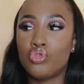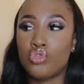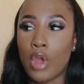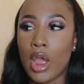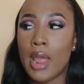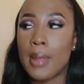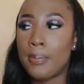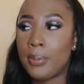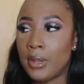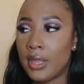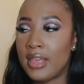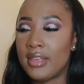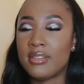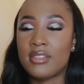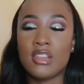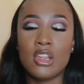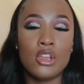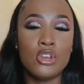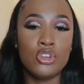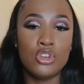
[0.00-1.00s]
dry
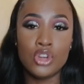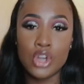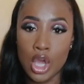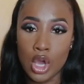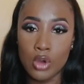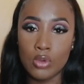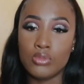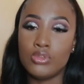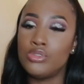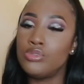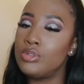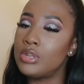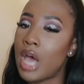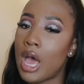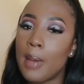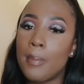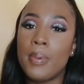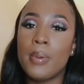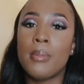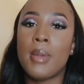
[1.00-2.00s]
place. No, do
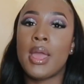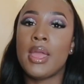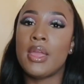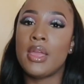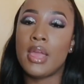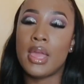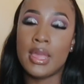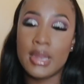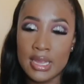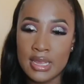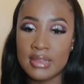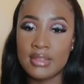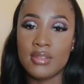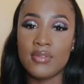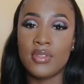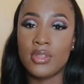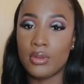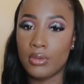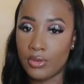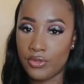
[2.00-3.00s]
not put my
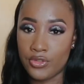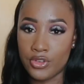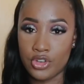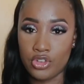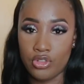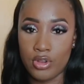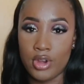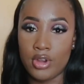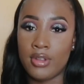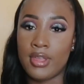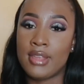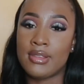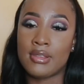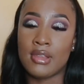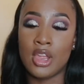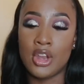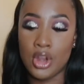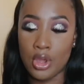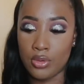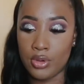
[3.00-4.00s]
adhesive in the refrigerator. That's
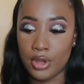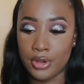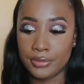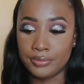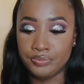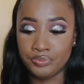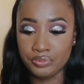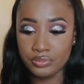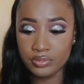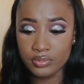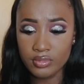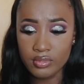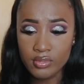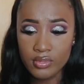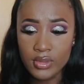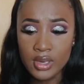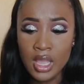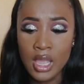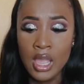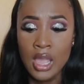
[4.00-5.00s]
a no-no.
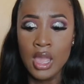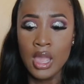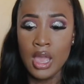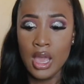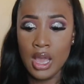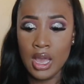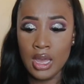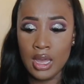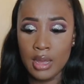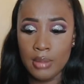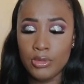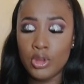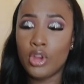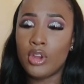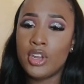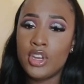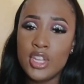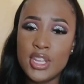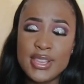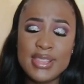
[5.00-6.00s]
Your
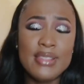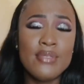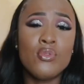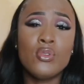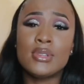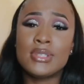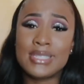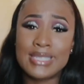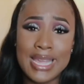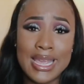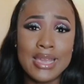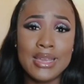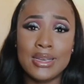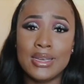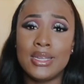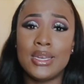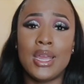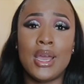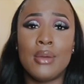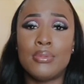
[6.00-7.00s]
adhesive will stay
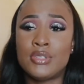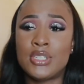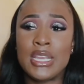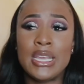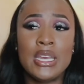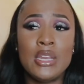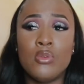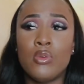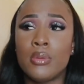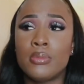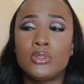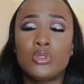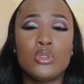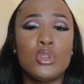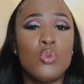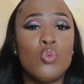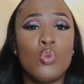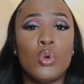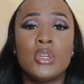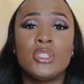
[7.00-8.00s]
good up to anywhere
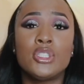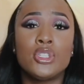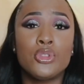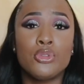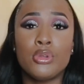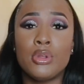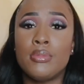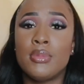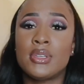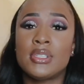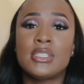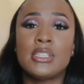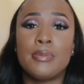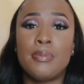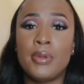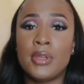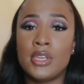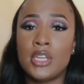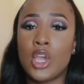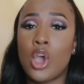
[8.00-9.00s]
between 1 to 3 months,
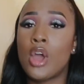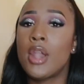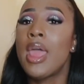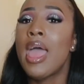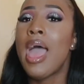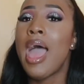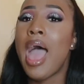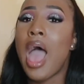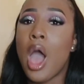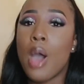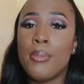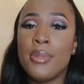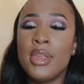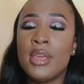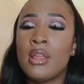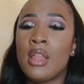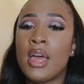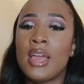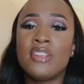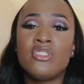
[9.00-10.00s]
depending on how many
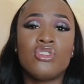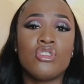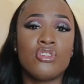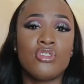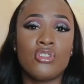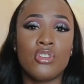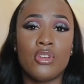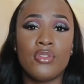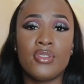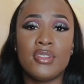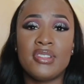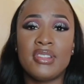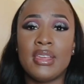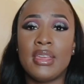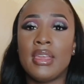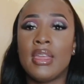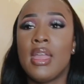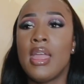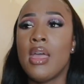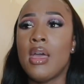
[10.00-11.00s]
clients you're
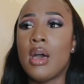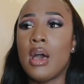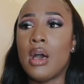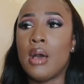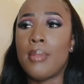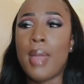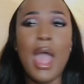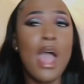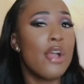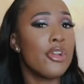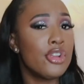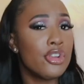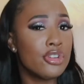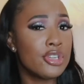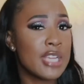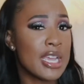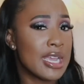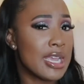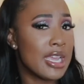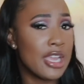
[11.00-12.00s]
servicing, how you're
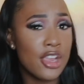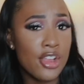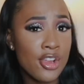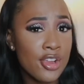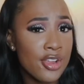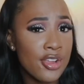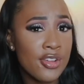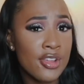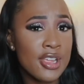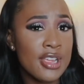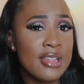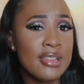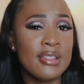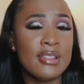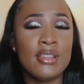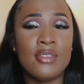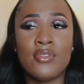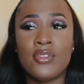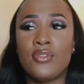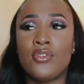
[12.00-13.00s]
taking care of your
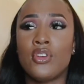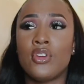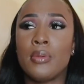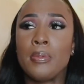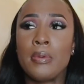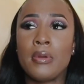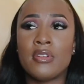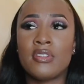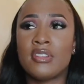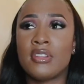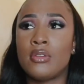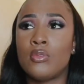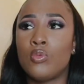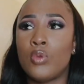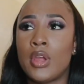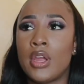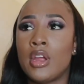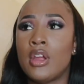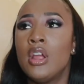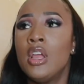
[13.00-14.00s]
adhesive. If you're a person
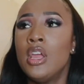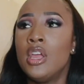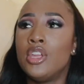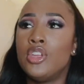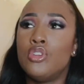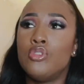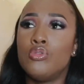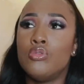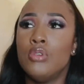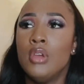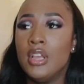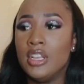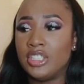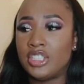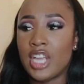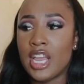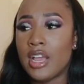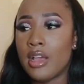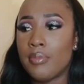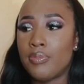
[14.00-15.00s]
where you
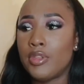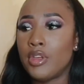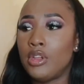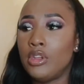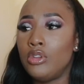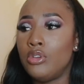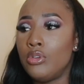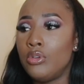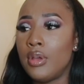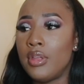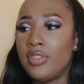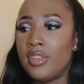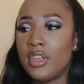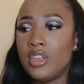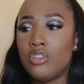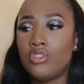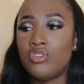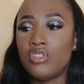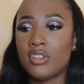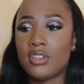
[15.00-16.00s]
shake up the glue and
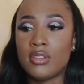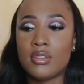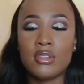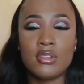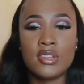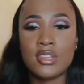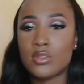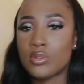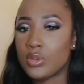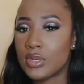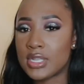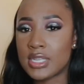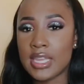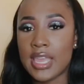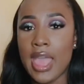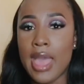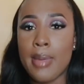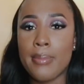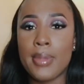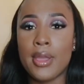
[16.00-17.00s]
then you just twist the
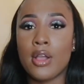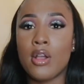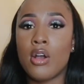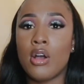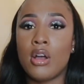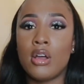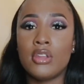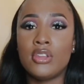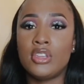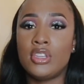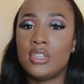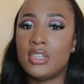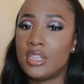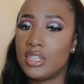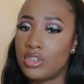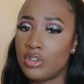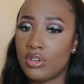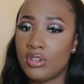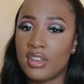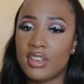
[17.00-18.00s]
cap back on,
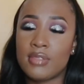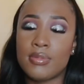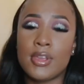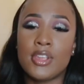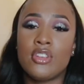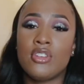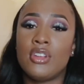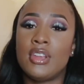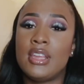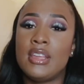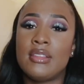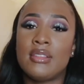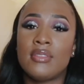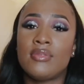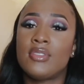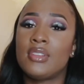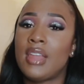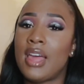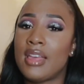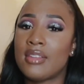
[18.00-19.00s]
then don't expect your adhesive
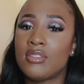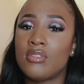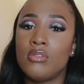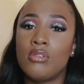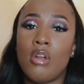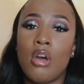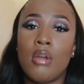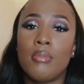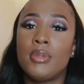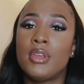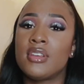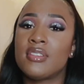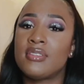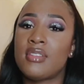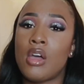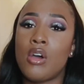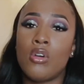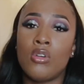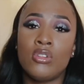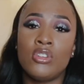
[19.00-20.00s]
to last too long, because
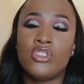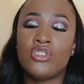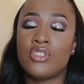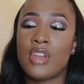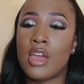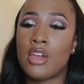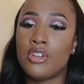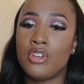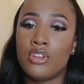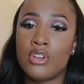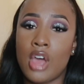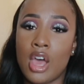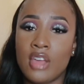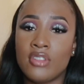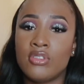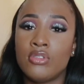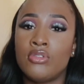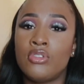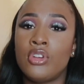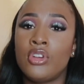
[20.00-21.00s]
not only is now your
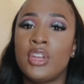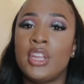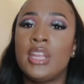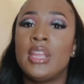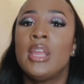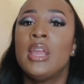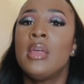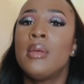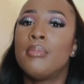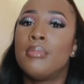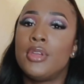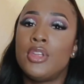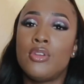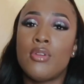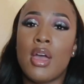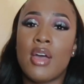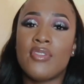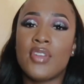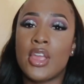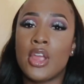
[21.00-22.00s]
nozzle dirty, but you
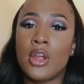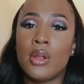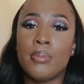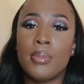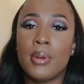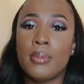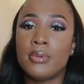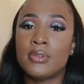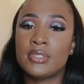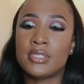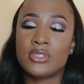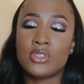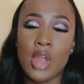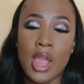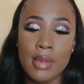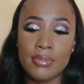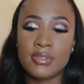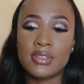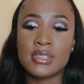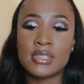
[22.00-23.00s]
have air bubbles
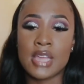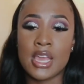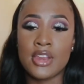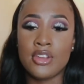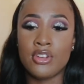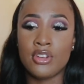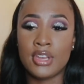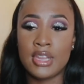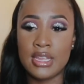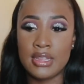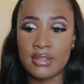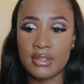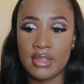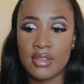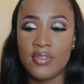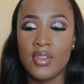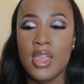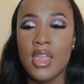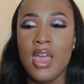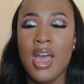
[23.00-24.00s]
trapped inside of your
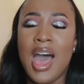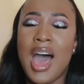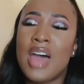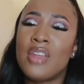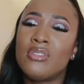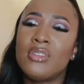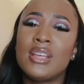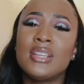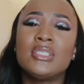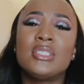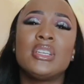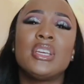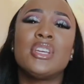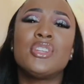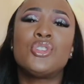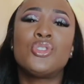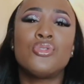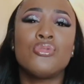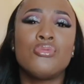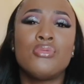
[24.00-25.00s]
adhesive. I don't like to
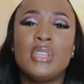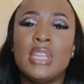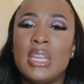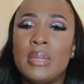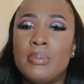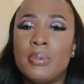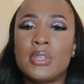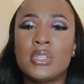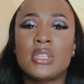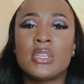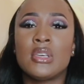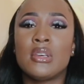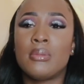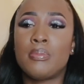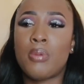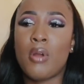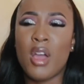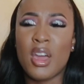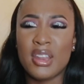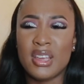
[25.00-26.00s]
get too deep into
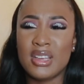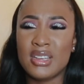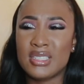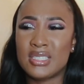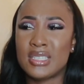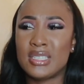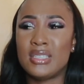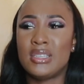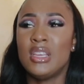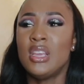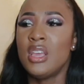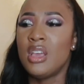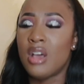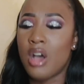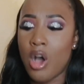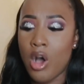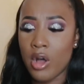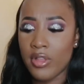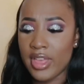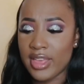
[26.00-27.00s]
products and
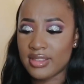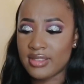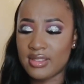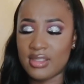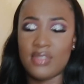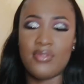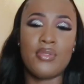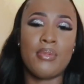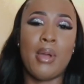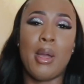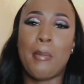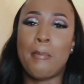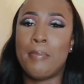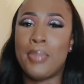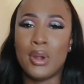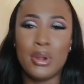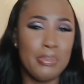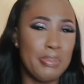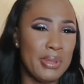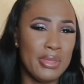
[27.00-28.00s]
all that stuff about
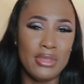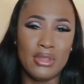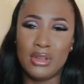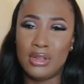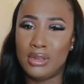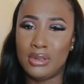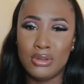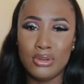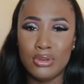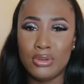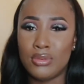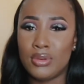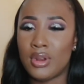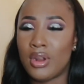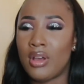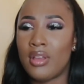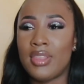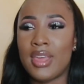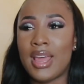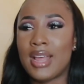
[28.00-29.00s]
burping the glue and
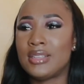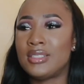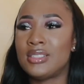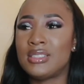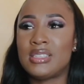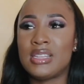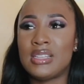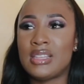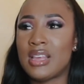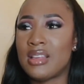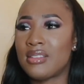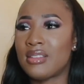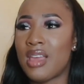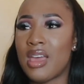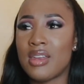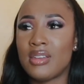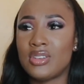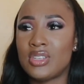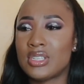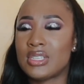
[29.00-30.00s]
all that. I just think that's
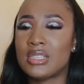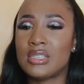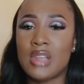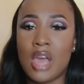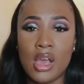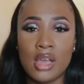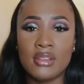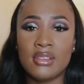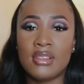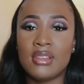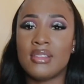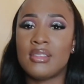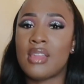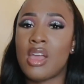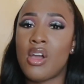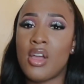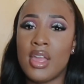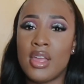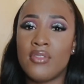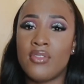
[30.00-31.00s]
kind of just nonsense.
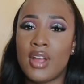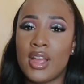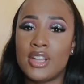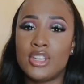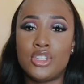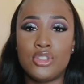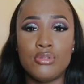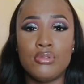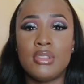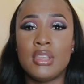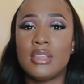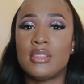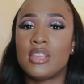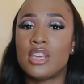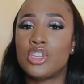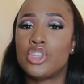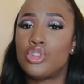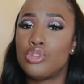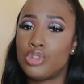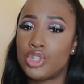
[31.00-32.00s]
However, I do think
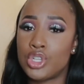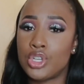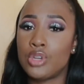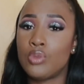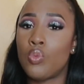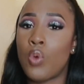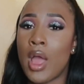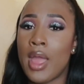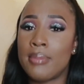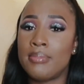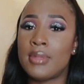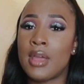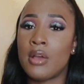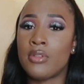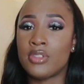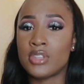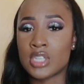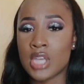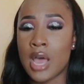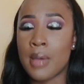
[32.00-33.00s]
that you should wipe down
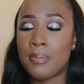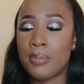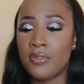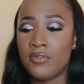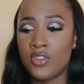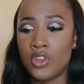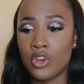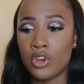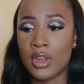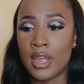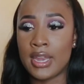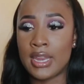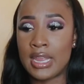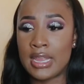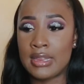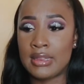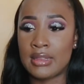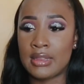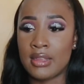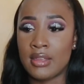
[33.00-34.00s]
the top of your
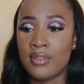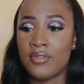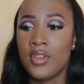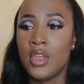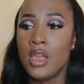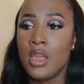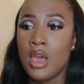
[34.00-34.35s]
adhesive